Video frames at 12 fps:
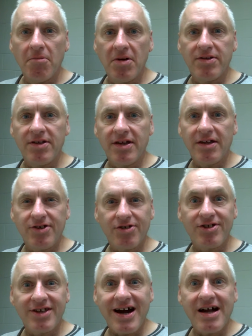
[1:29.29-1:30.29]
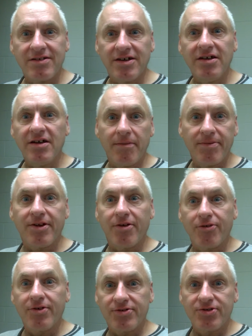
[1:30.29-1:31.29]
But just the idea,
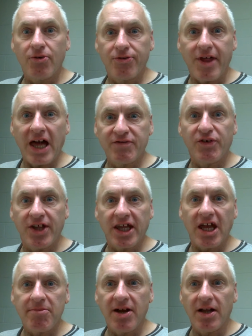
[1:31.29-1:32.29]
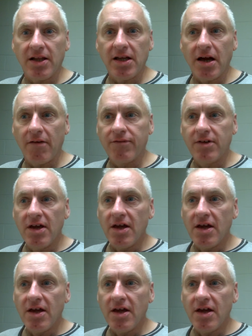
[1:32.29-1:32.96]
I'm so thankful they gave me a lift.